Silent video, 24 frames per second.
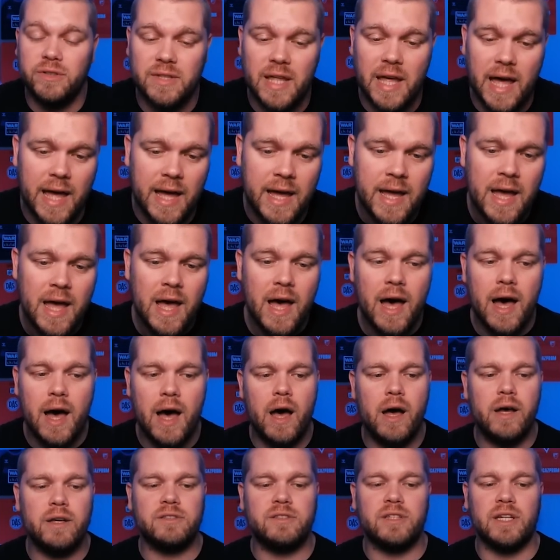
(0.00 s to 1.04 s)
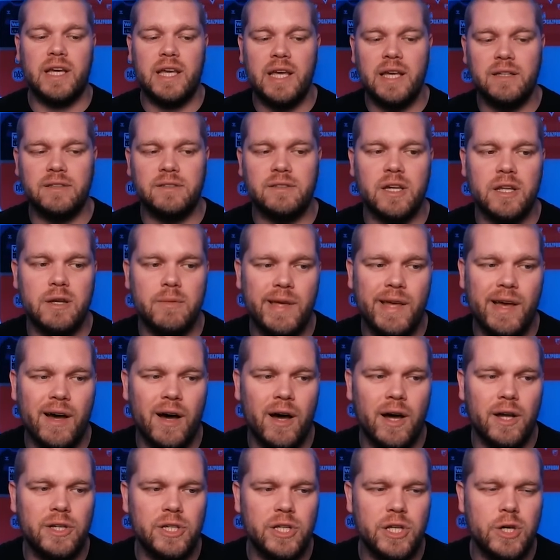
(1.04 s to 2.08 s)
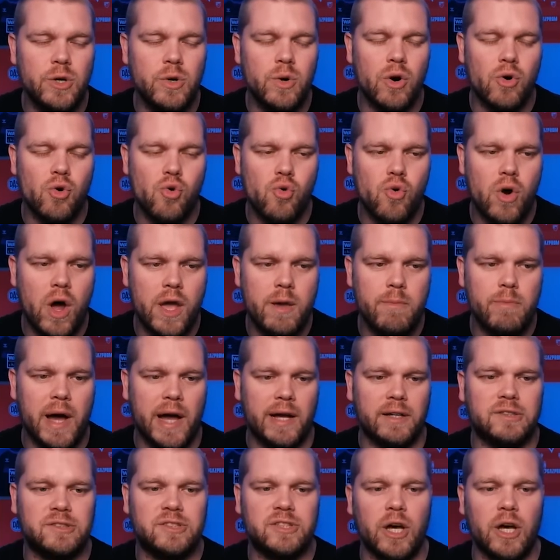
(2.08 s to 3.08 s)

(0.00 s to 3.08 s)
there. So he is going to be our new right back.